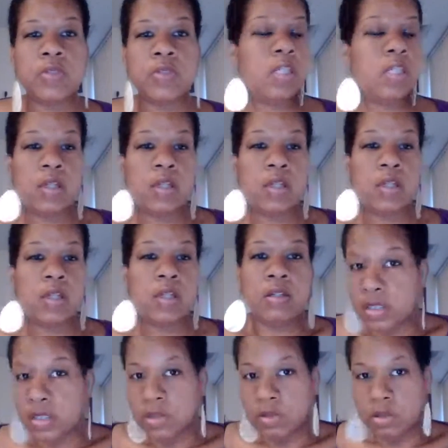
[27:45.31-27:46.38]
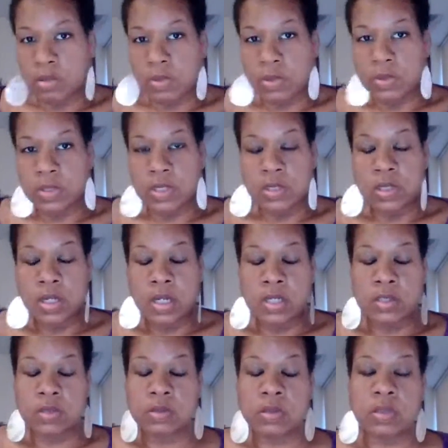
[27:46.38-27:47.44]
Again, that's normal, that's
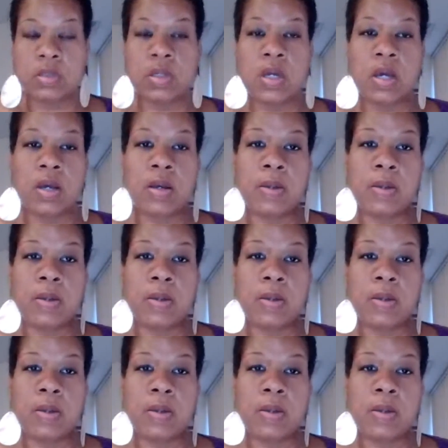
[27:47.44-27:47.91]
natural.